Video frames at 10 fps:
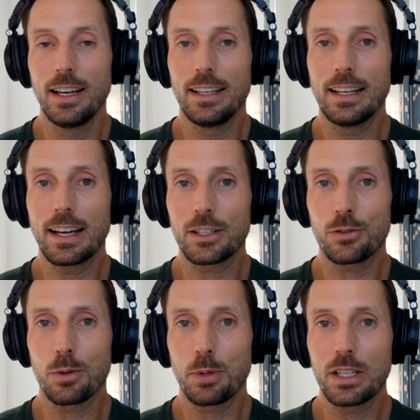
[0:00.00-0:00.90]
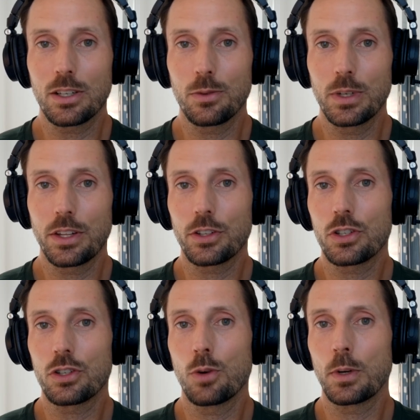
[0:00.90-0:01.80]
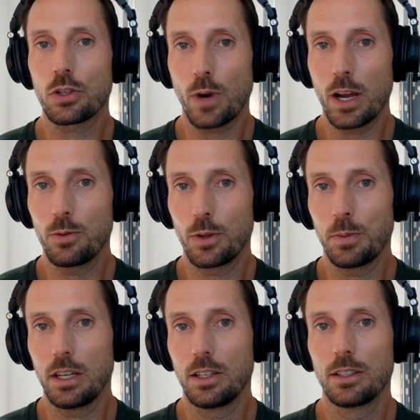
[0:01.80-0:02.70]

Then I got to replace it with, there's so much right with me.